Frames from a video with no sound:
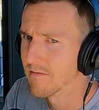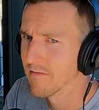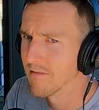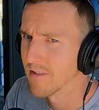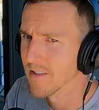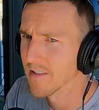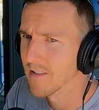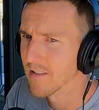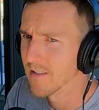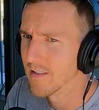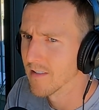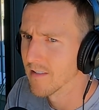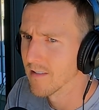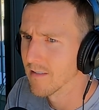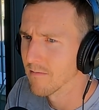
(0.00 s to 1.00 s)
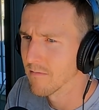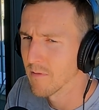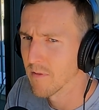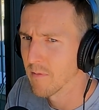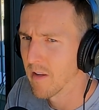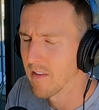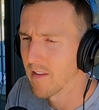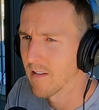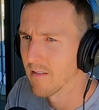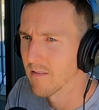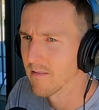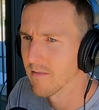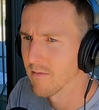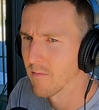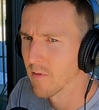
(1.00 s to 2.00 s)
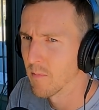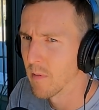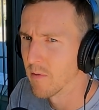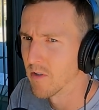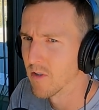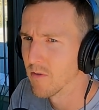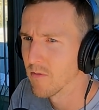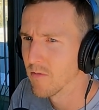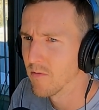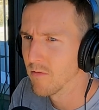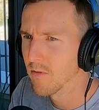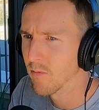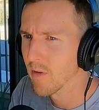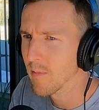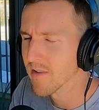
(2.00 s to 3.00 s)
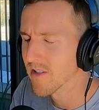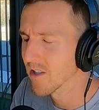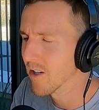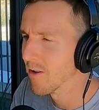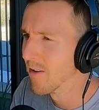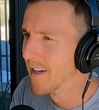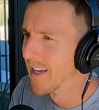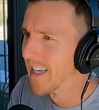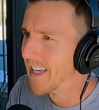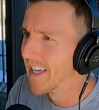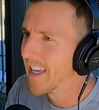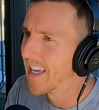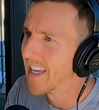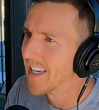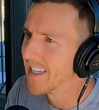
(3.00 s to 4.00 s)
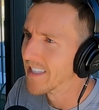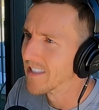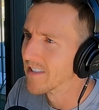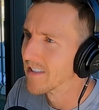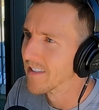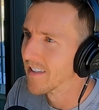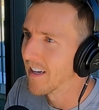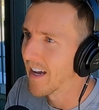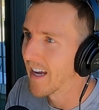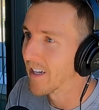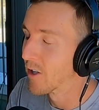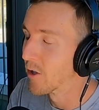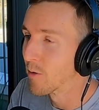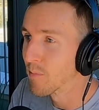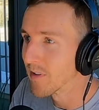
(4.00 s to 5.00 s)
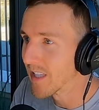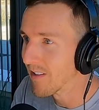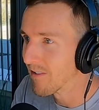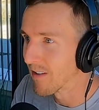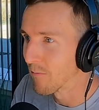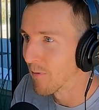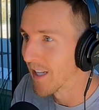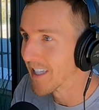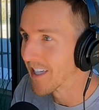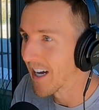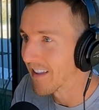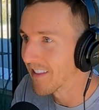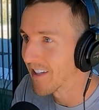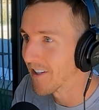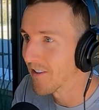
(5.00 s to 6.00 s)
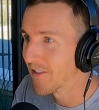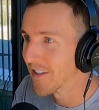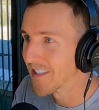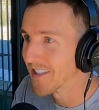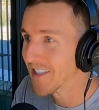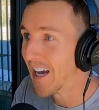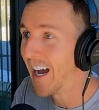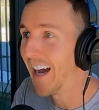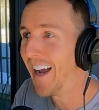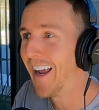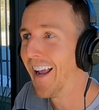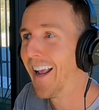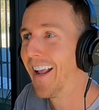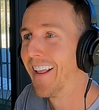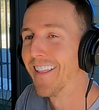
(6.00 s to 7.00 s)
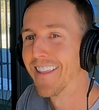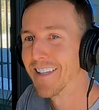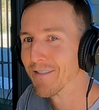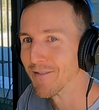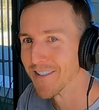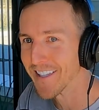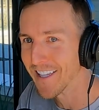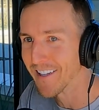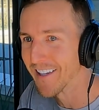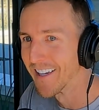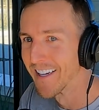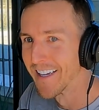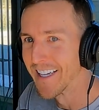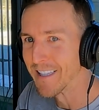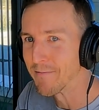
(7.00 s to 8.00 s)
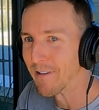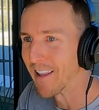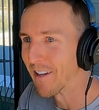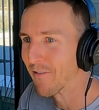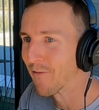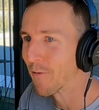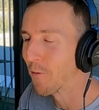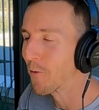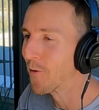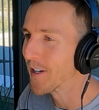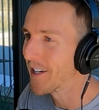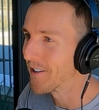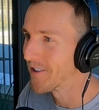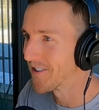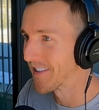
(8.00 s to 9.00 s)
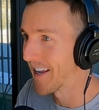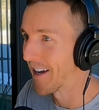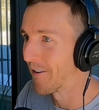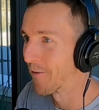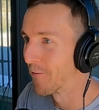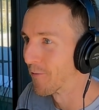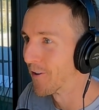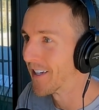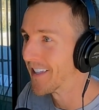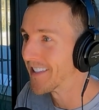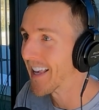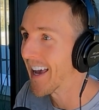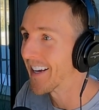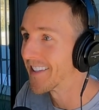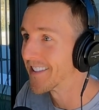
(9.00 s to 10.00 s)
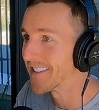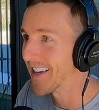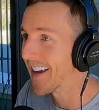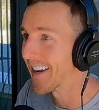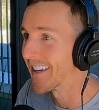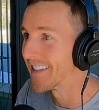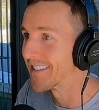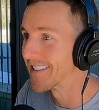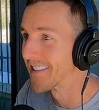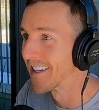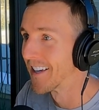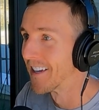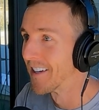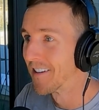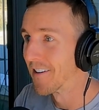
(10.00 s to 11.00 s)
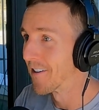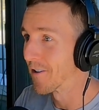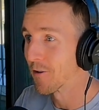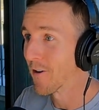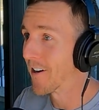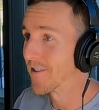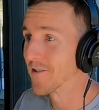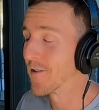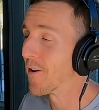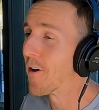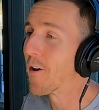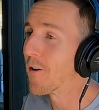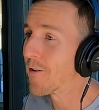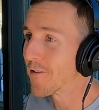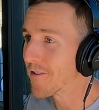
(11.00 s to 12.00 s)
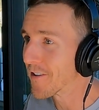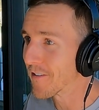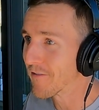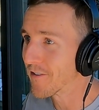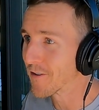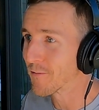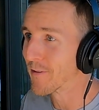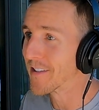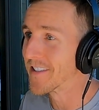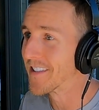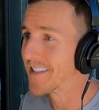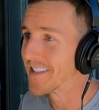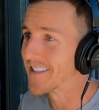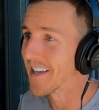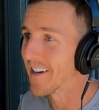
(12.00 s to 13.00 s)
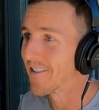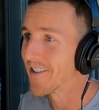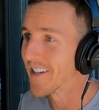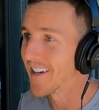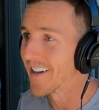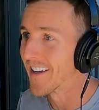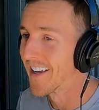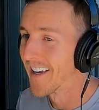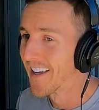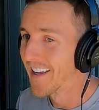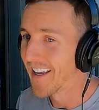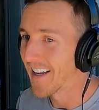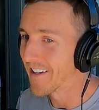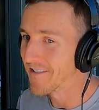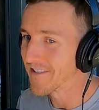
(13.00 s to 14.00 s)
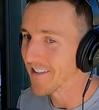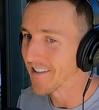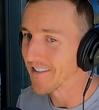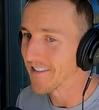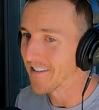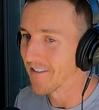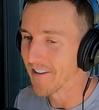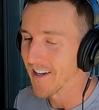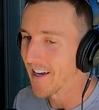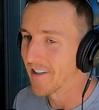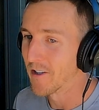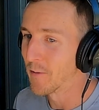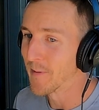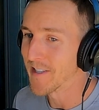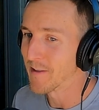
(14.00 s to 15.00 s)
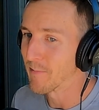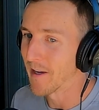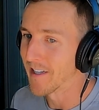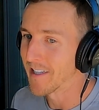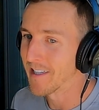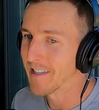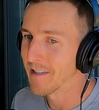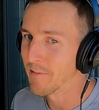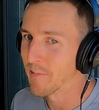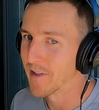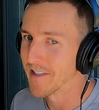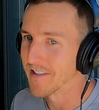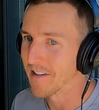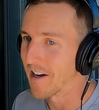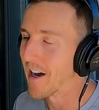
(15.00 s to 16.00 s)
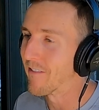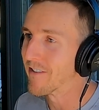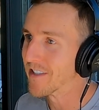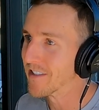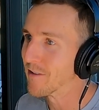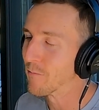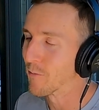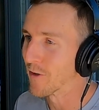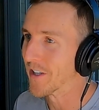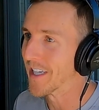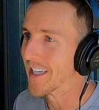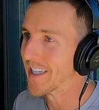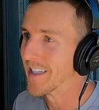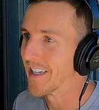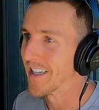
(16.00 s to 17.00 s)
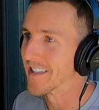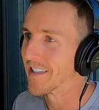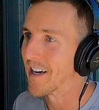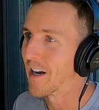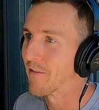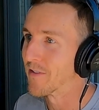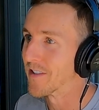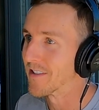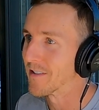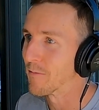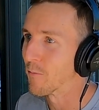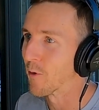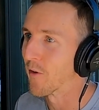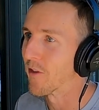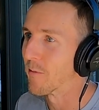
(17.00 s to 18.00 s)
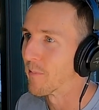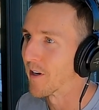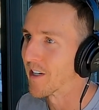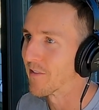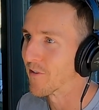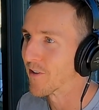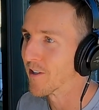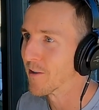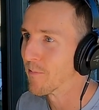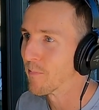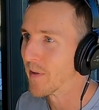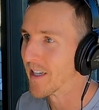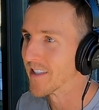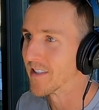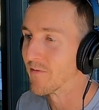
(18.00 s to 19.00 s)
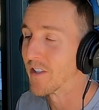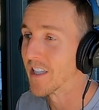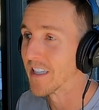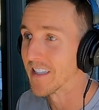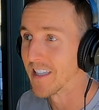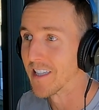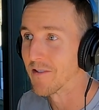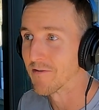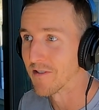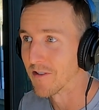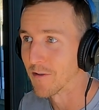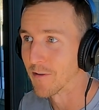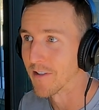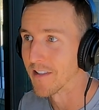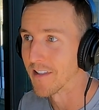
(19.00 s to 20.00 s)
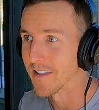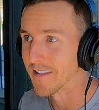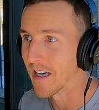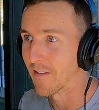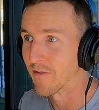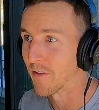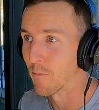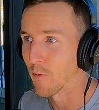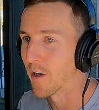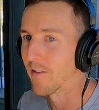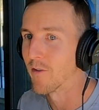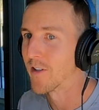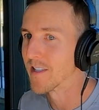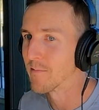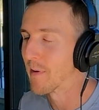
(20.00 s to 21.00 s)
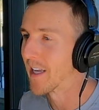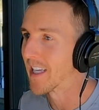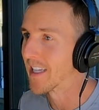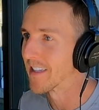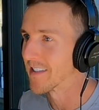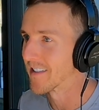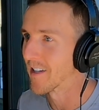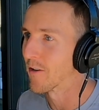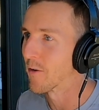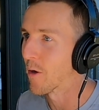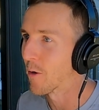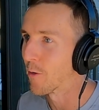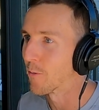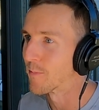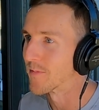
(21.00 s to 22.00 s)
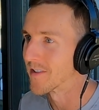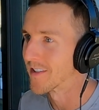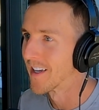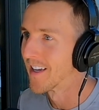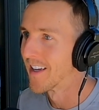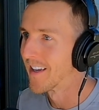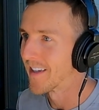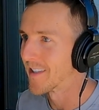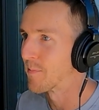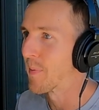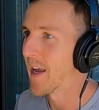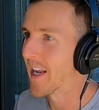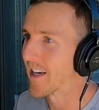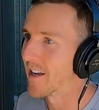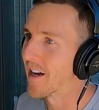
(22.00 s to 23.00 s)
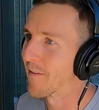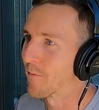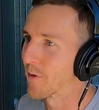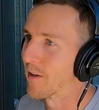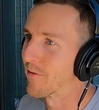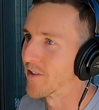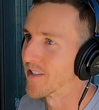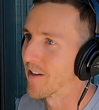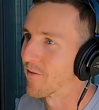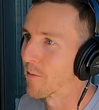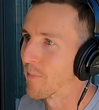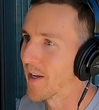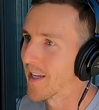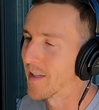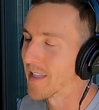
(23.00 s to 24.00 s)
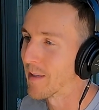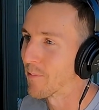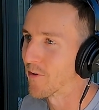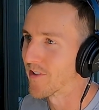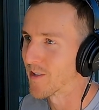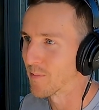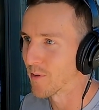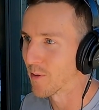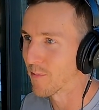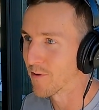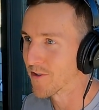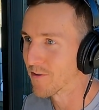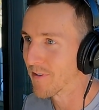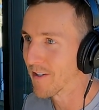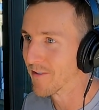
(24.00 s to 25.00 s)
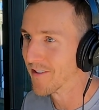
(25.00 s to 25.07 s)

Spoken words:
I think maybe 2-3 months ago. And I couldn't believe it. When I got there, this was like, it's been like 4 years now where he's had his signs across all of the Twin Cities area. And I was like, okay, I don't know what he's spending, but it's obviously working and it's obviously worth the money for him, because if he continues to do it, it's often whatever he's making to sell homes is paying off whatever he's having to pay to keep all these billboards around.